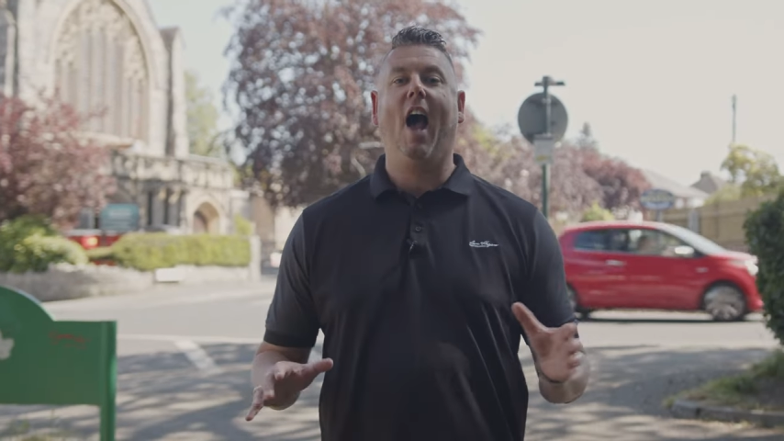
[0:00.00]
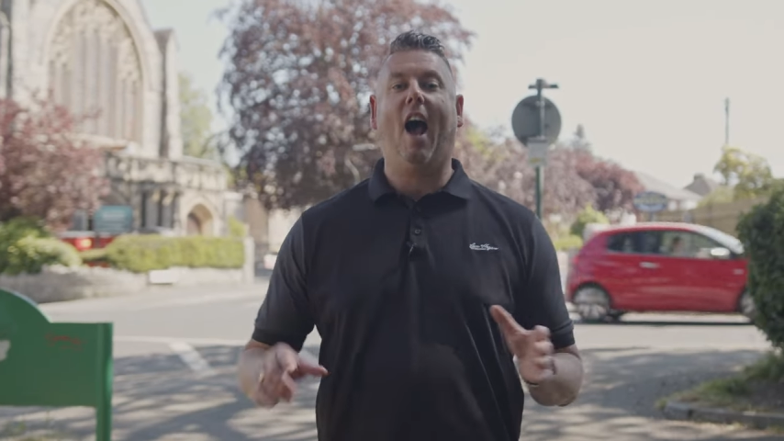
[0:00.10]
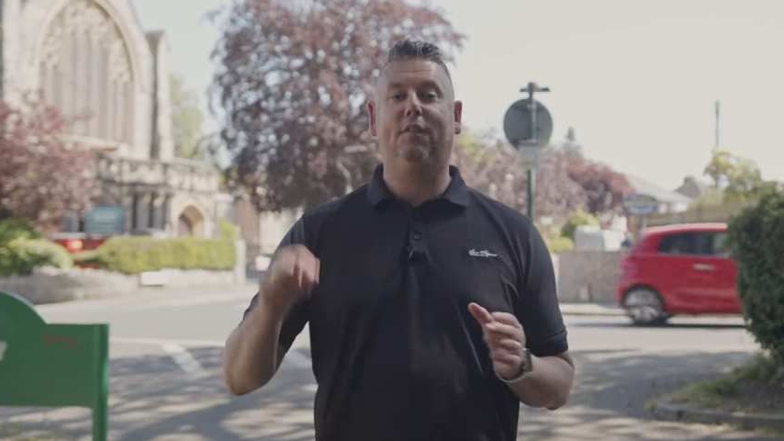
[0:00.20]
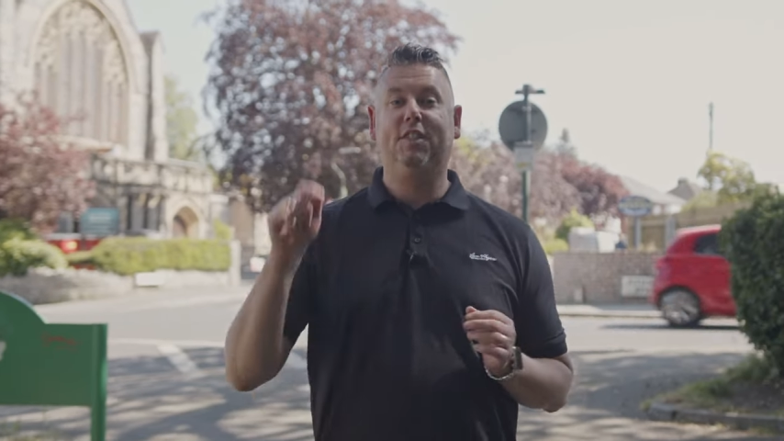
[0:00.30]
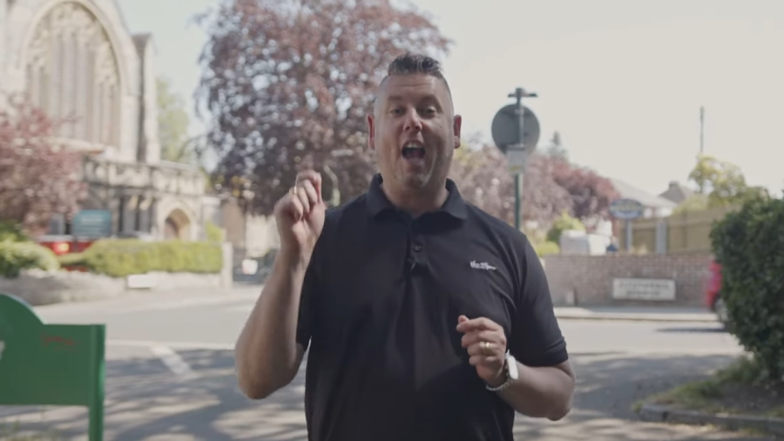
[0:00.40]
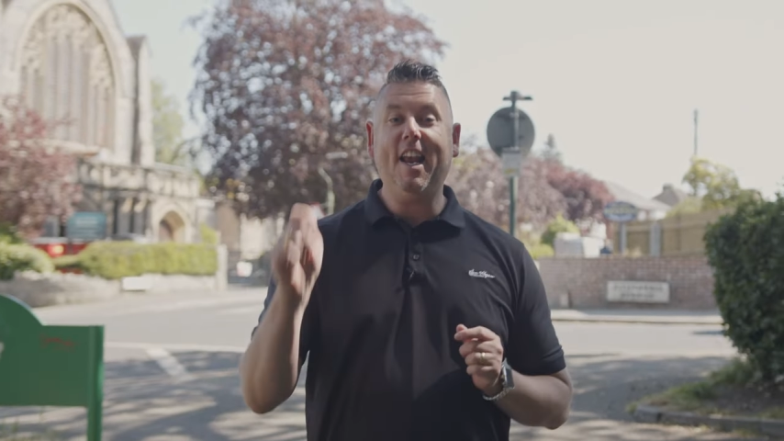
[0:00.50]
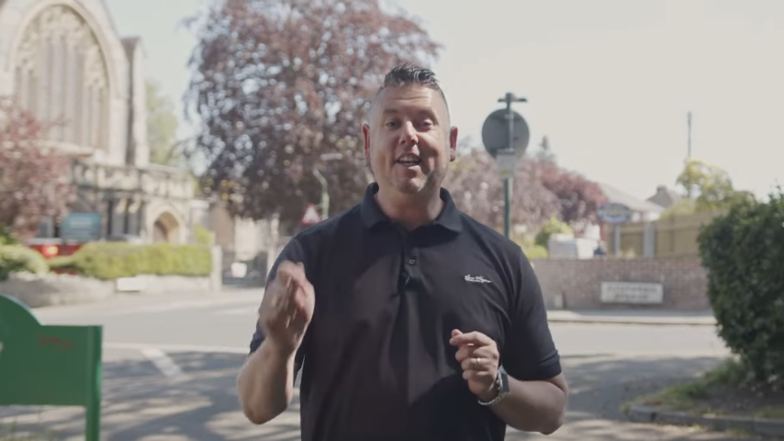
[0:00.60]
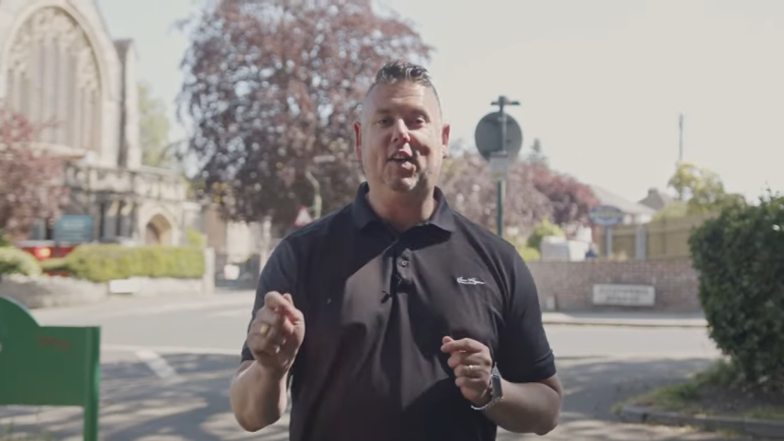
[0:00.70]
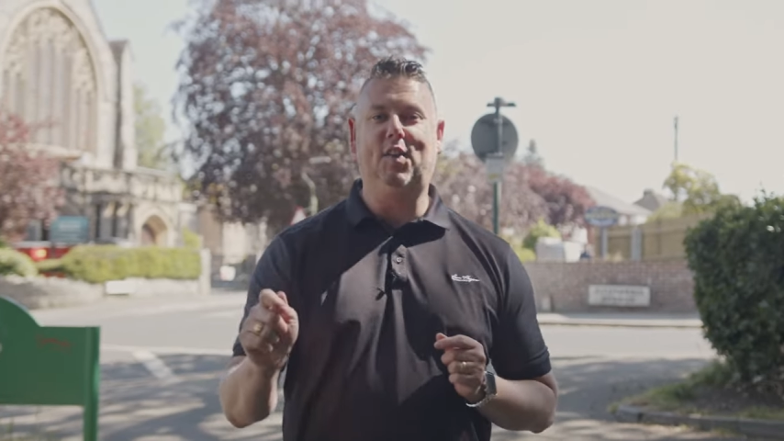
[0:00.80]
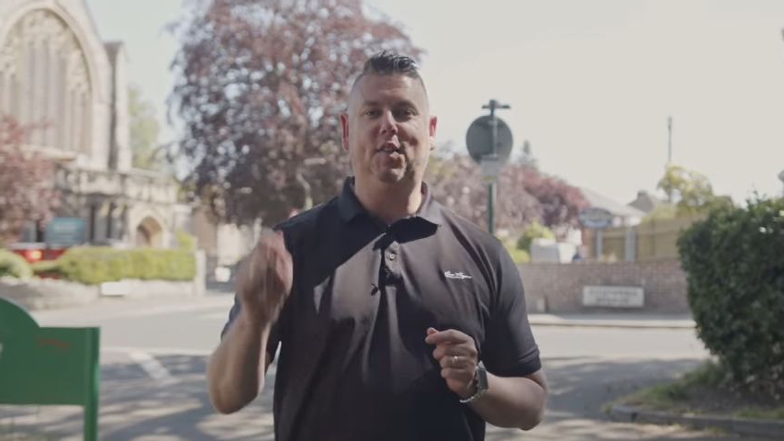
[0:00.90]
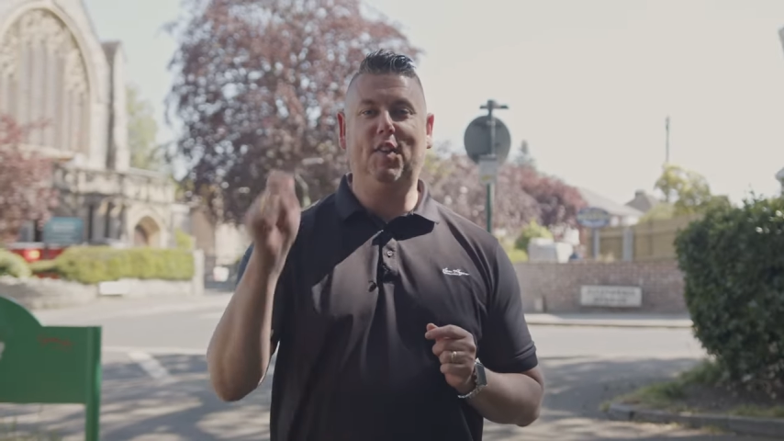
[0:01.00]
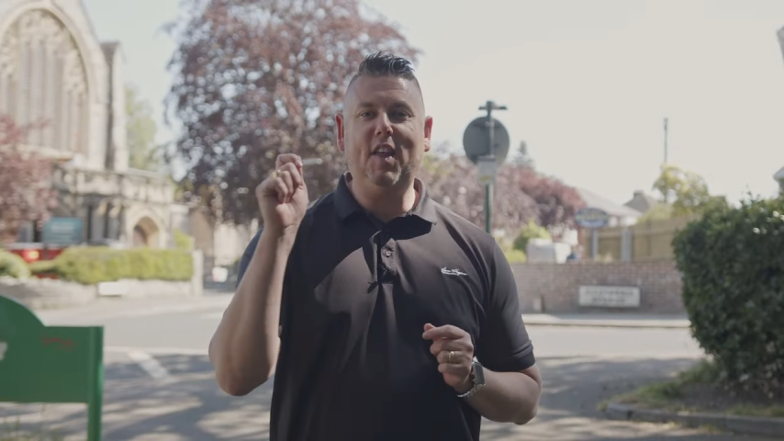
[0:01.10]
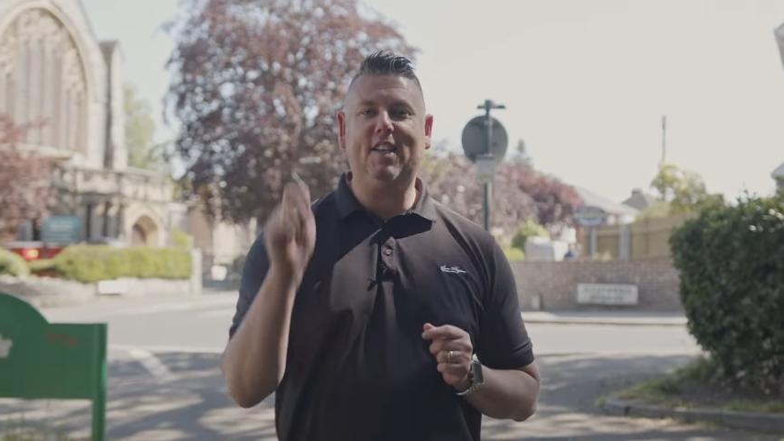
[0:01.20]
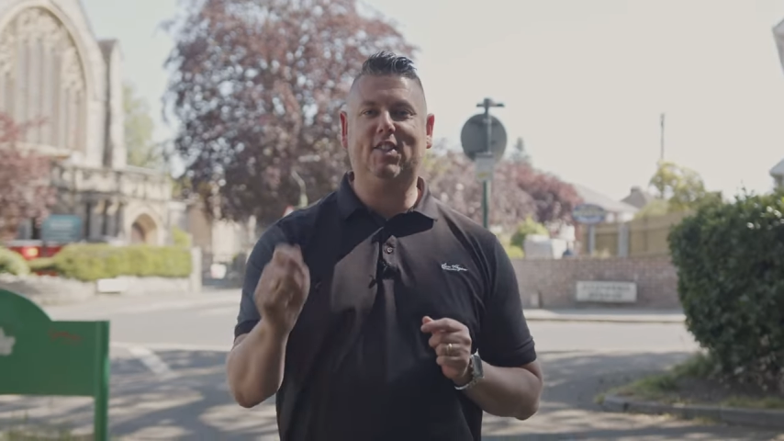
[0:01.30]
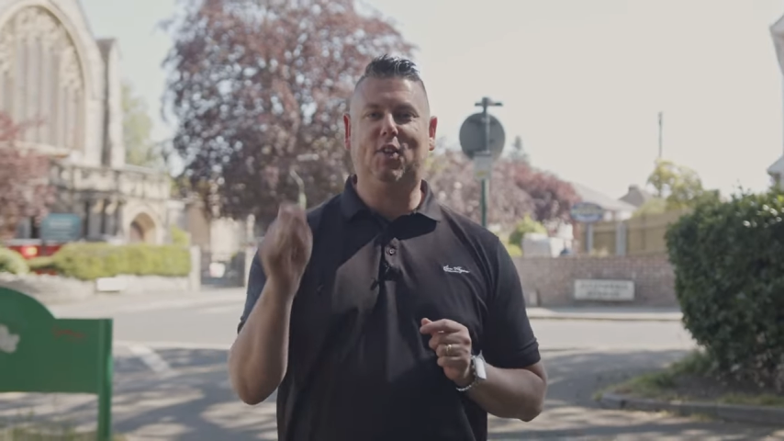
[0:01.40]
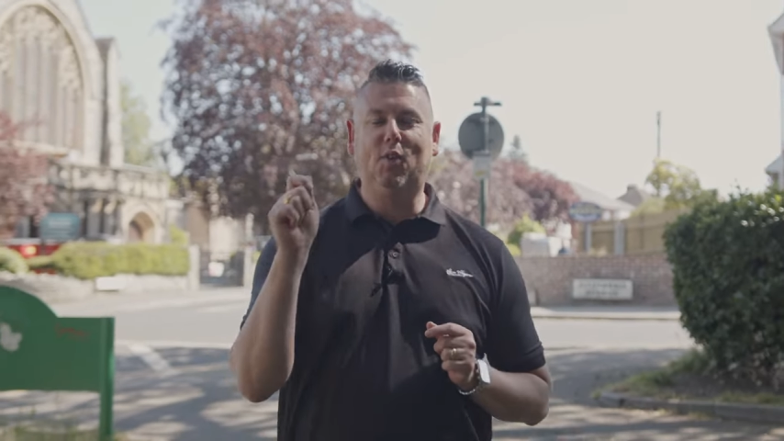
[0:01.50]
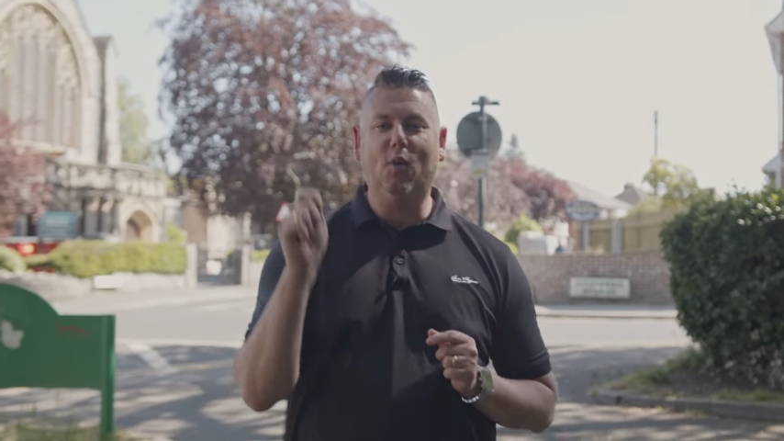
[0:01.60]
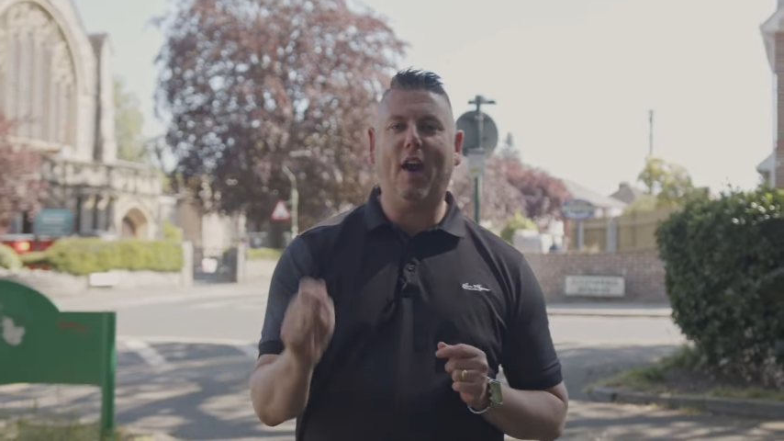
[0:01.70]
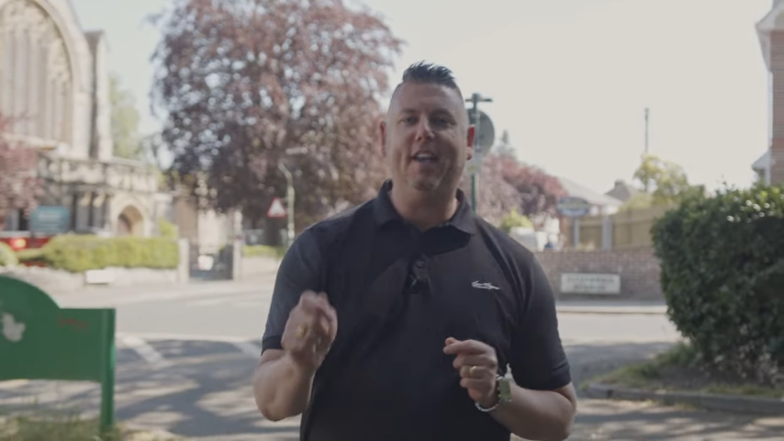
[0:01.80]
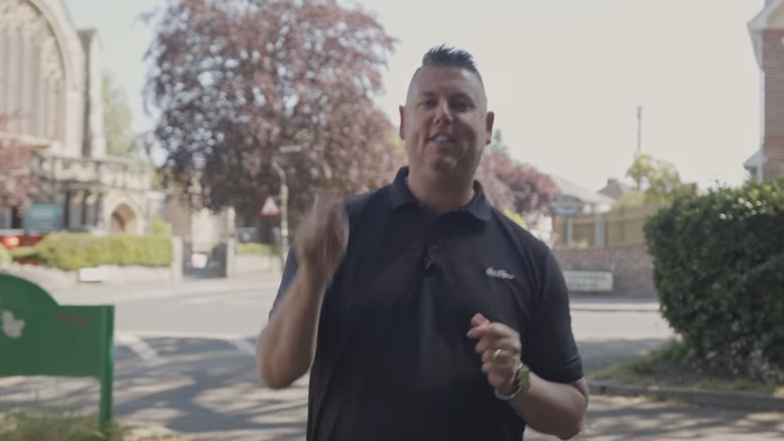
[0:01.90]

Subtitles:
have taken this great